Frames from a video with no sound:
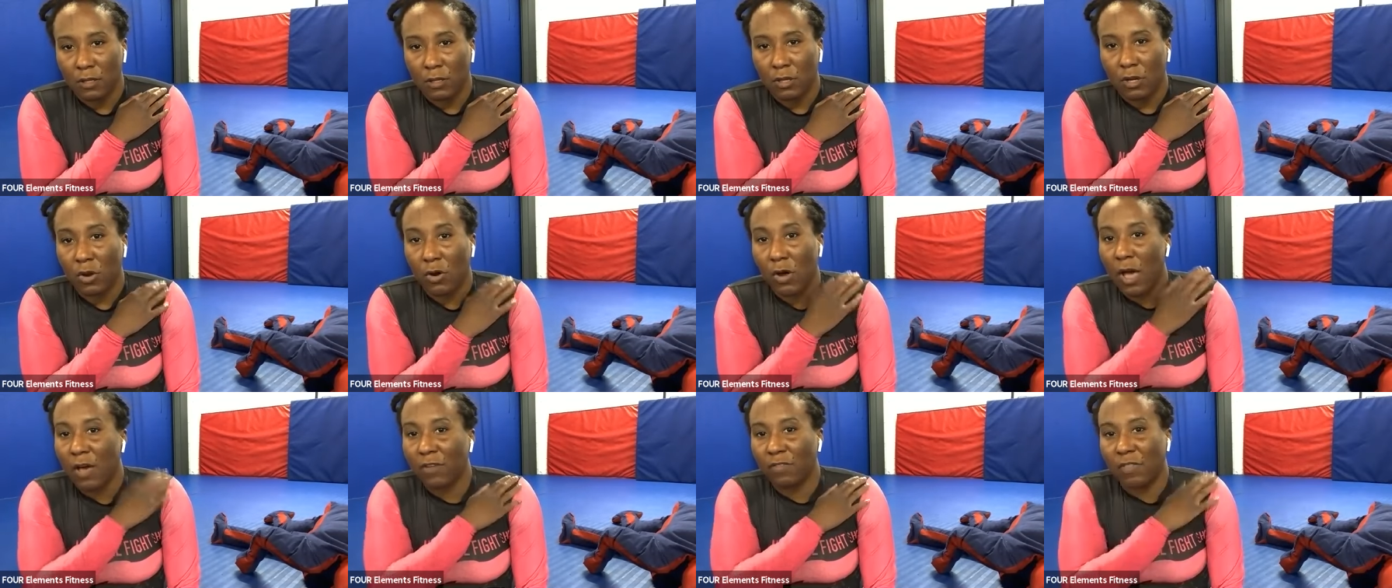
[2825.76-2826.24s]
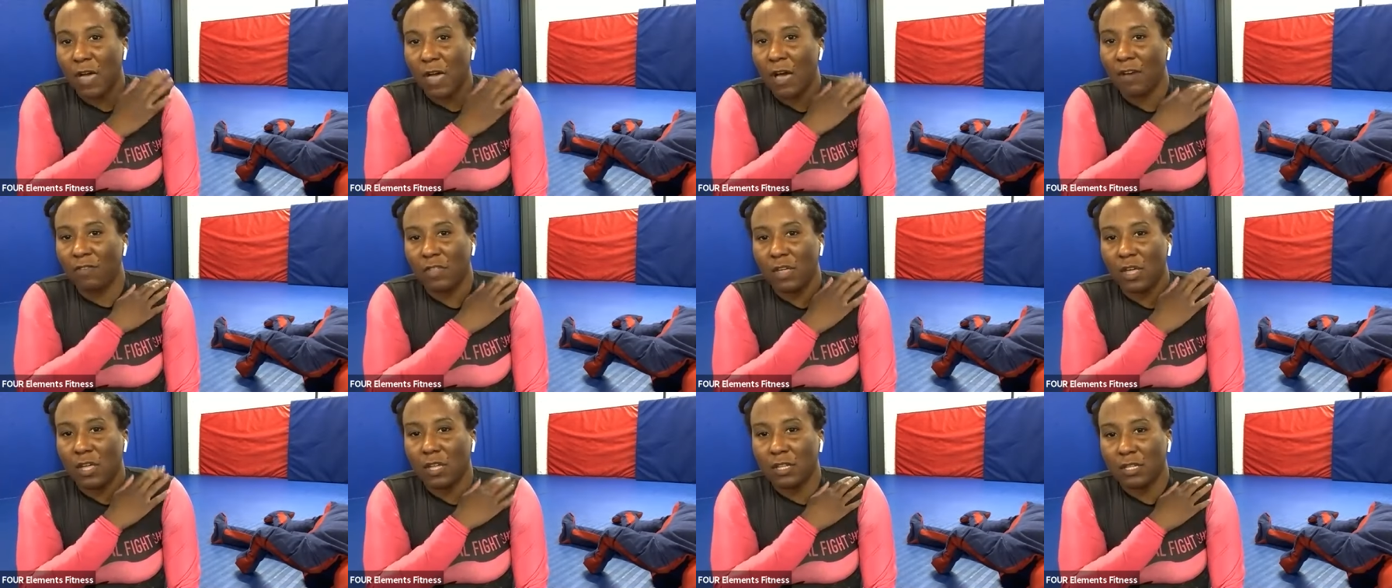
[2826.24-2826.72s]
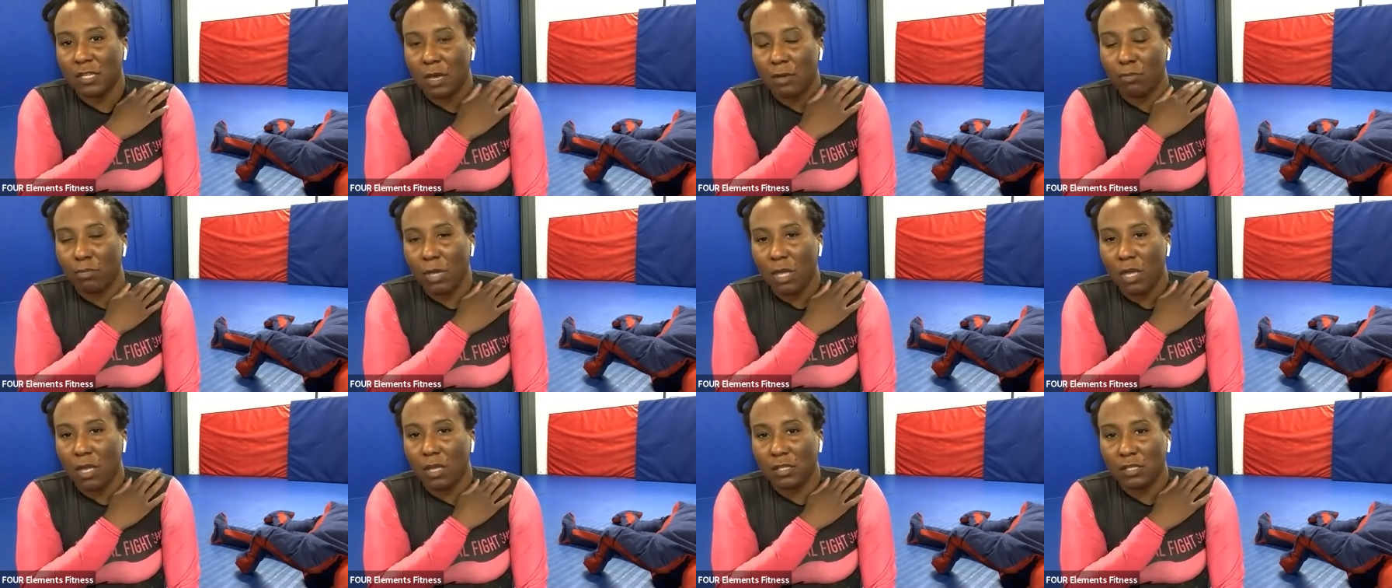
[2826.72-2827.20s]
You don't have to have the
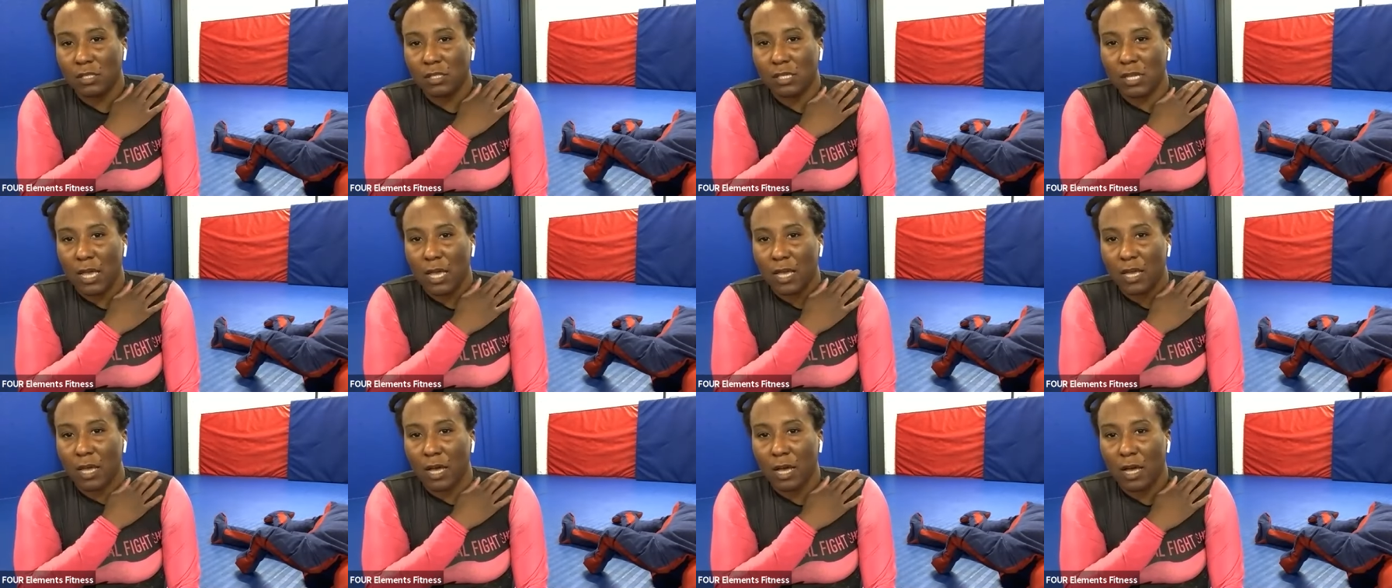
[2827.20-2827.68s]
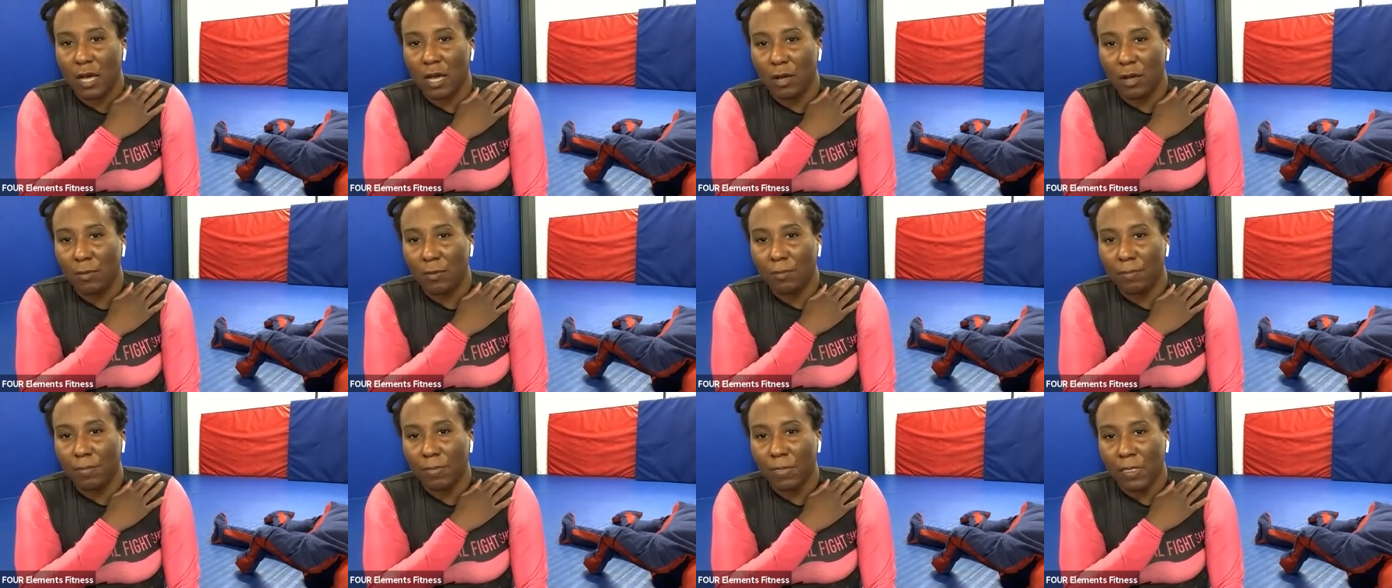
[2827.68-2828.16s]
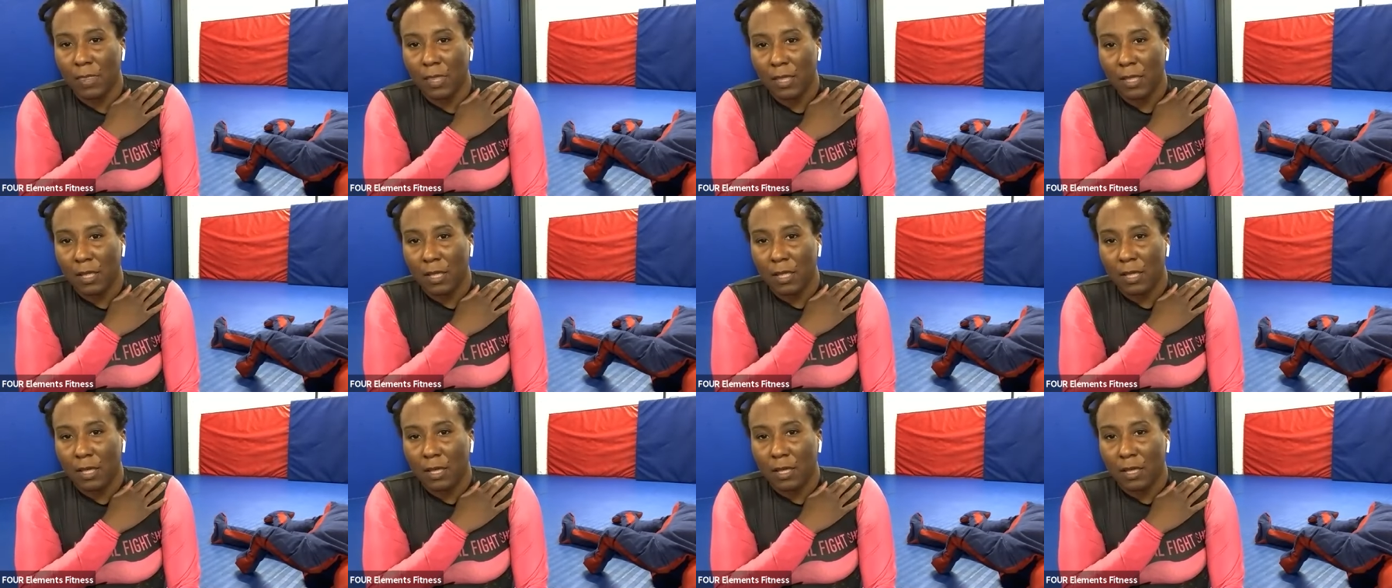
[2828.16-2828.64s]
dummy's neck. I
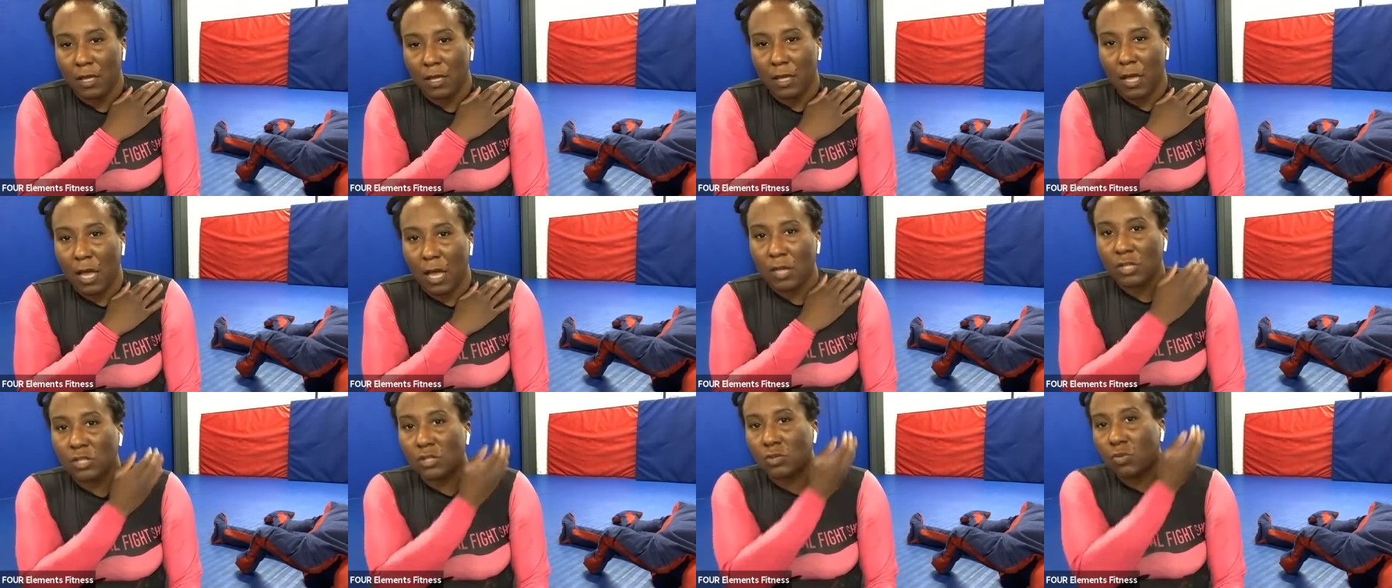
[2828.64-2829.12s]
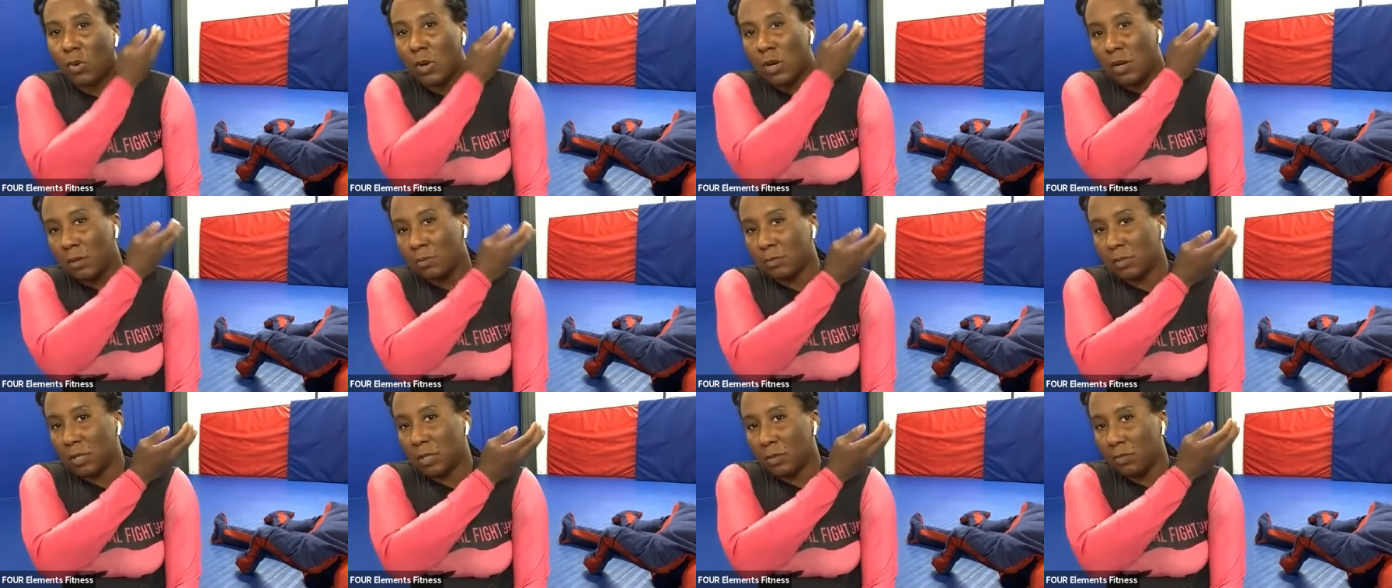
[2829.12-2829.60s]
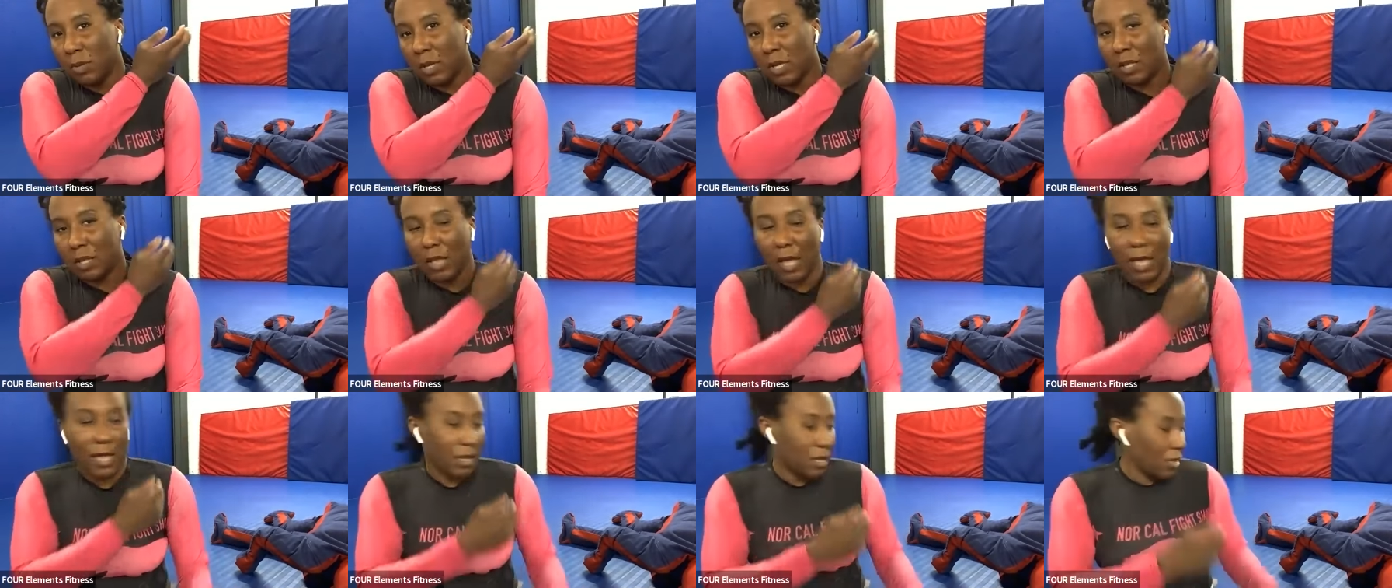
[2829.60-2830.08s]
just want him to
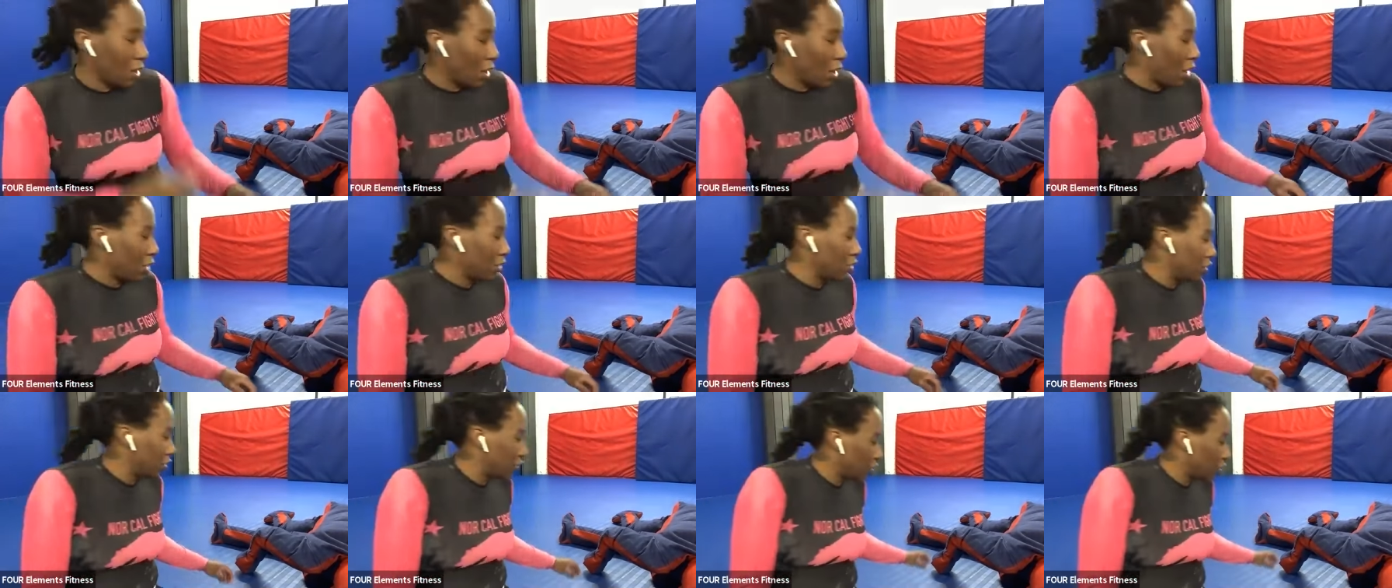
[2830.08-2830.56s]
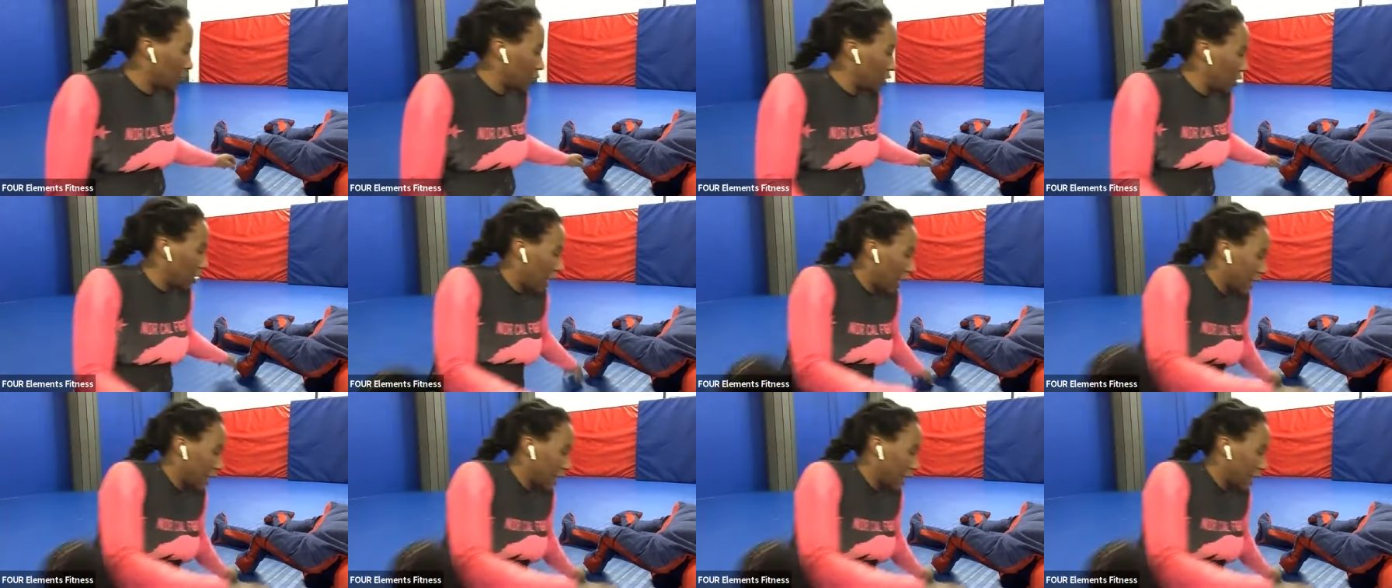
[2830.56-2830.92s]
be like on your shoulder